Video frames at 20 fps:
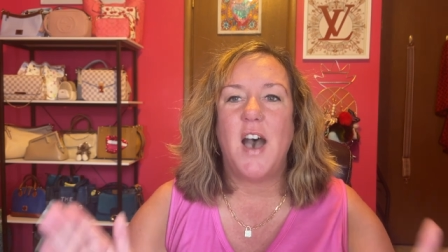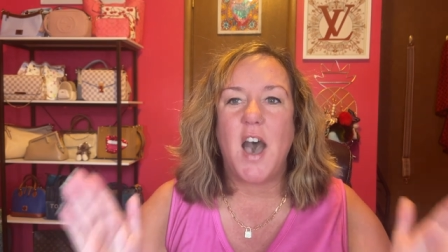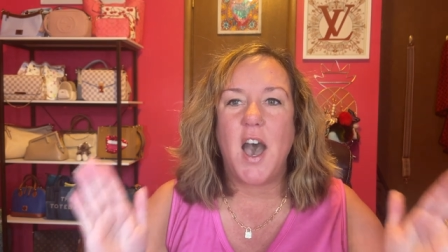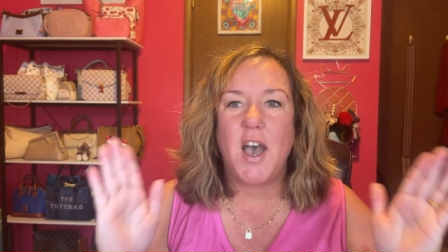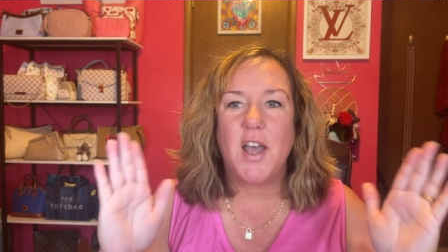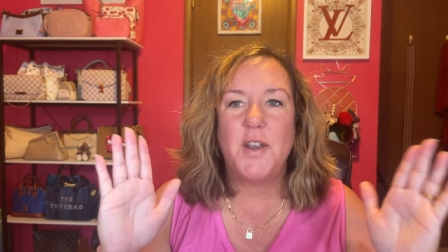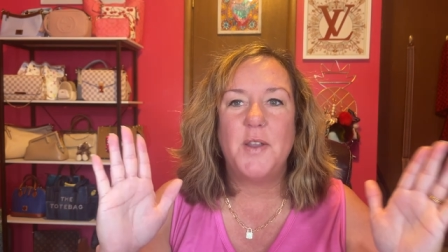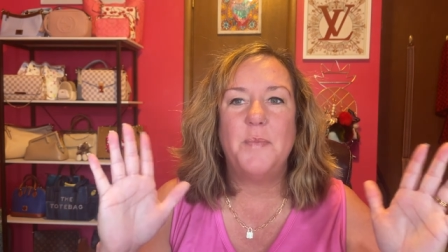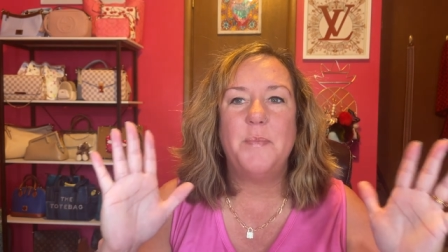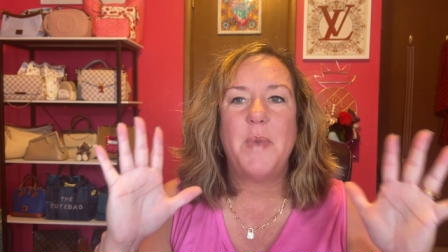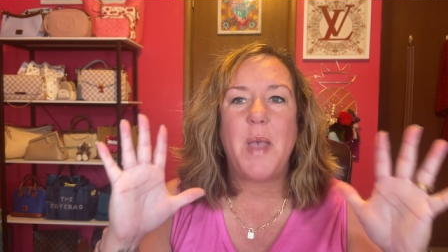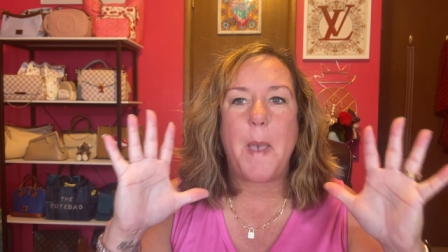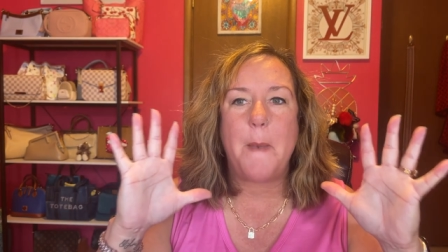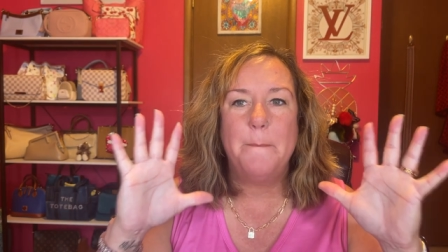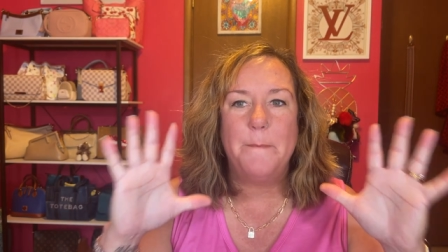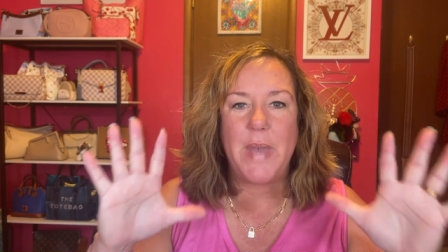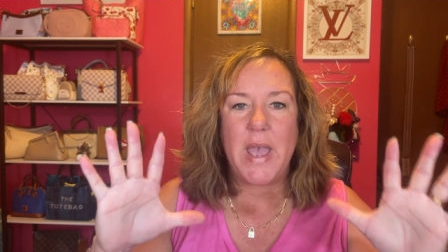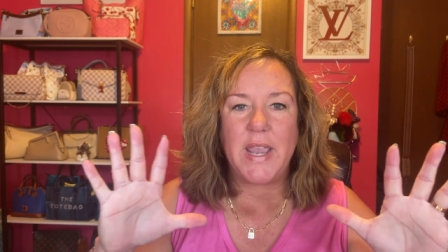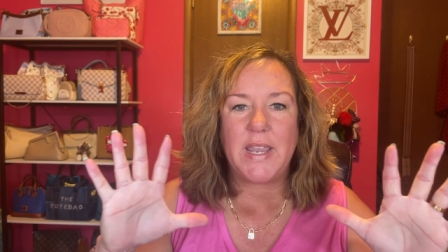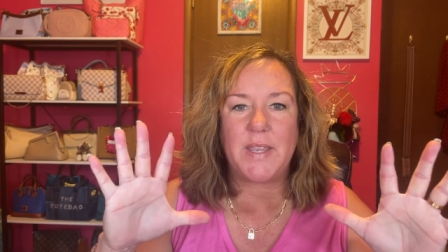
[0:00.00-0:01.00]
Autumn
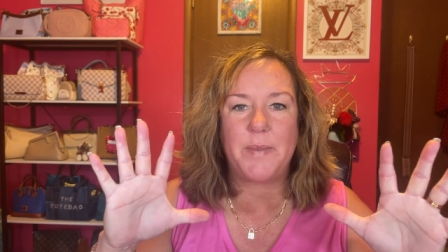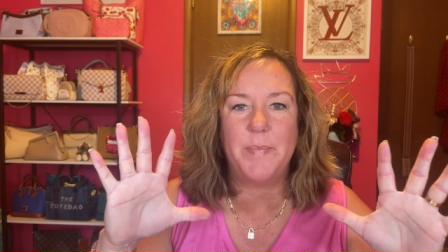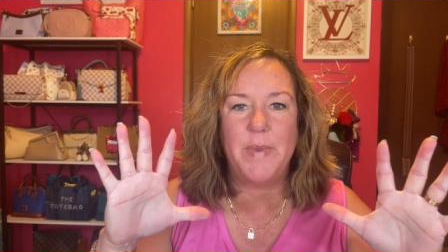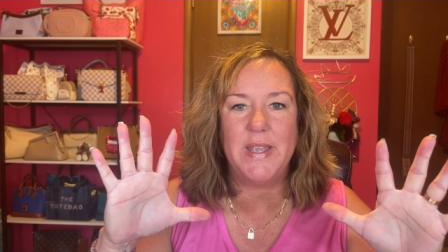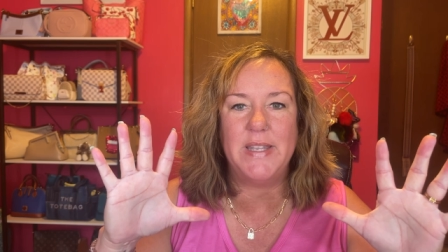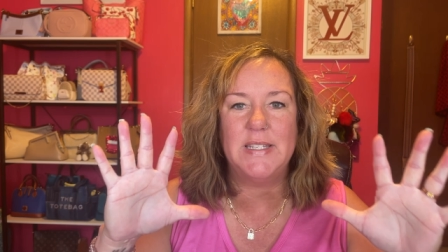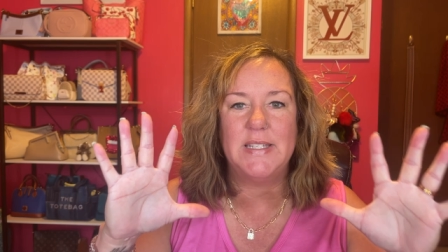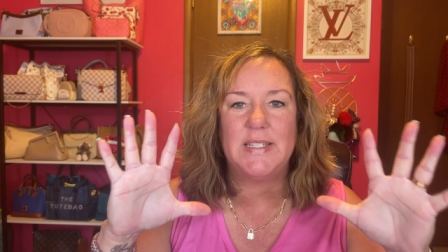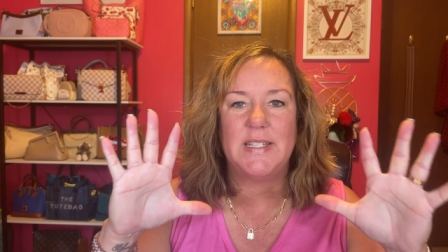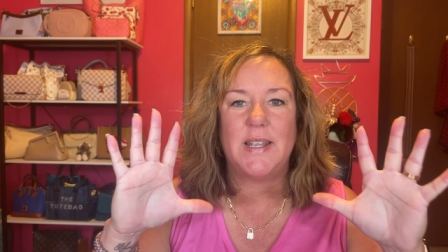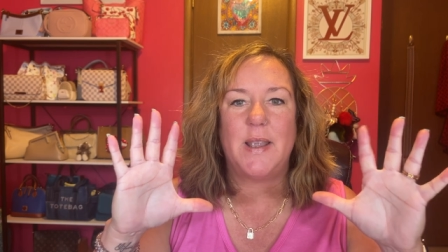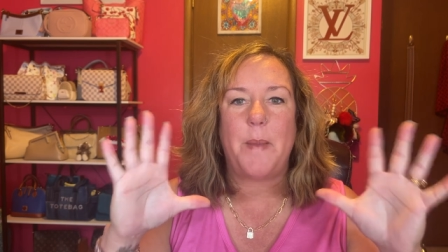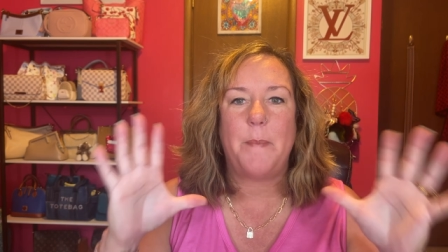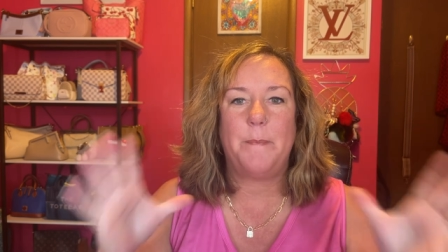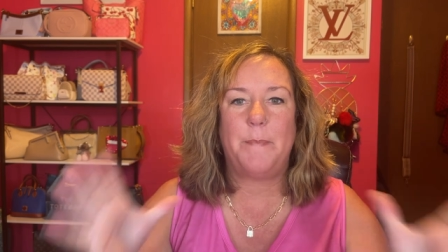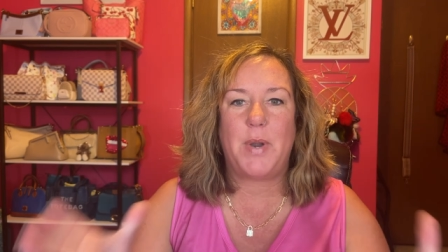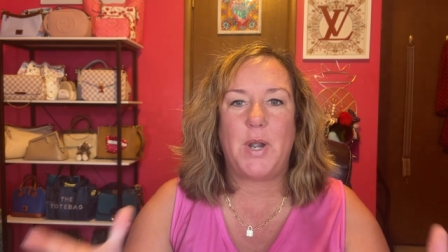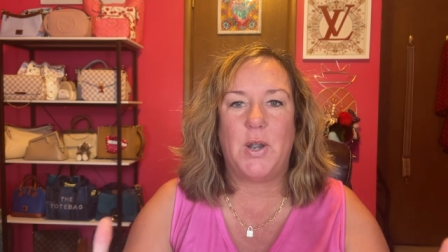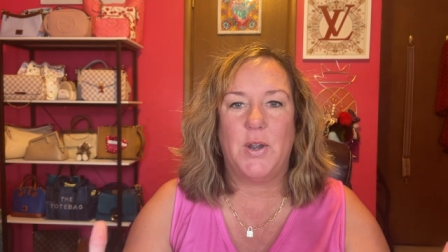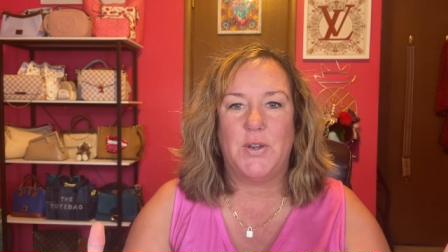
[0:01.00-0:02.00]
Beckman's
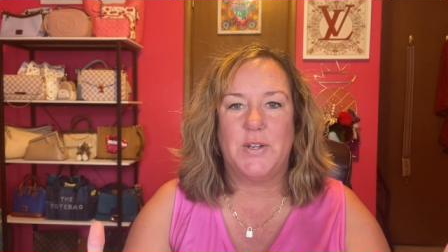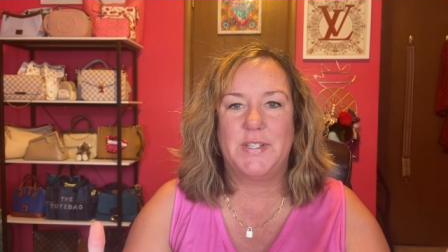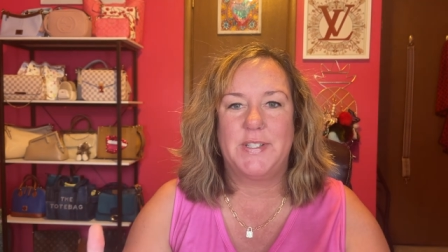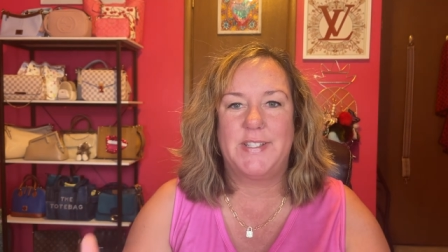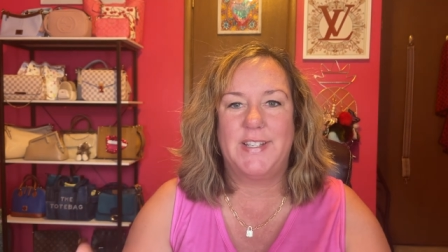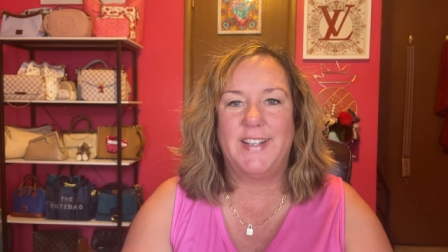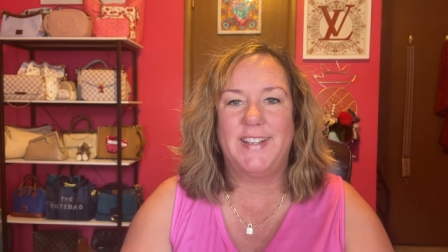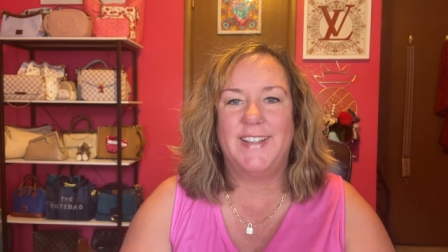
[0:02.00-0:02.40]
purse.